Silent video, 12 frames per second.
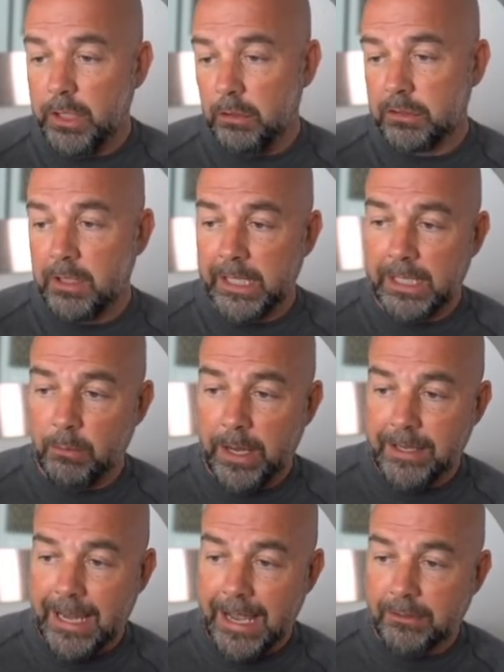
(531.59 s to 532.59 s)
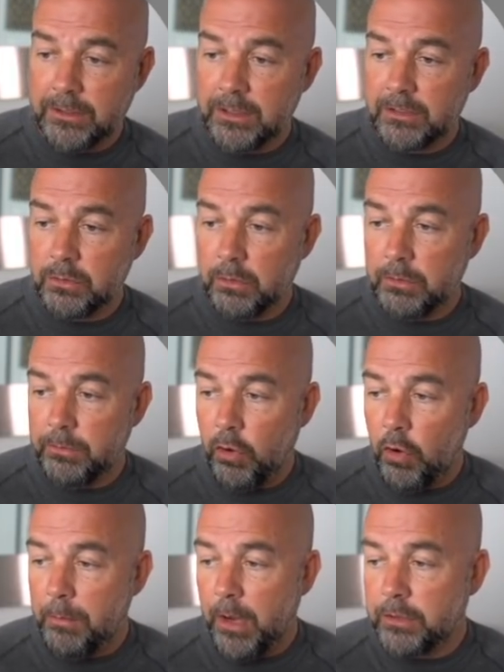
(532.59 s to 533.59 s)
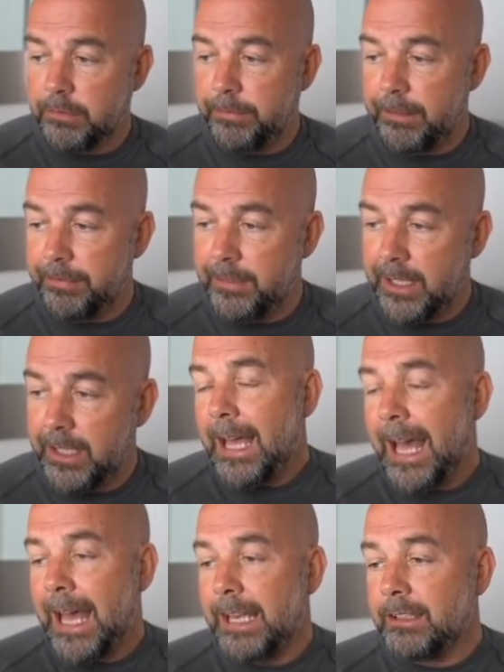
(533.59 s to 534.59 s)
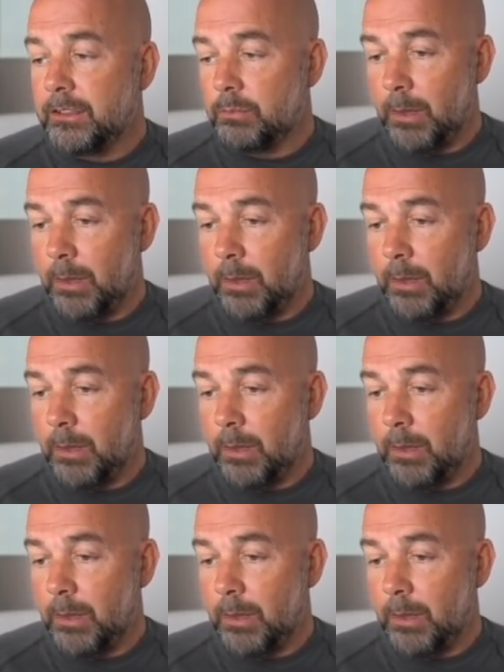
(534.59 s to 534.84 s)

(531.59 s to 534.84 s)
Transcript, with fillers: It looks like it went down to sort of almost fifty and,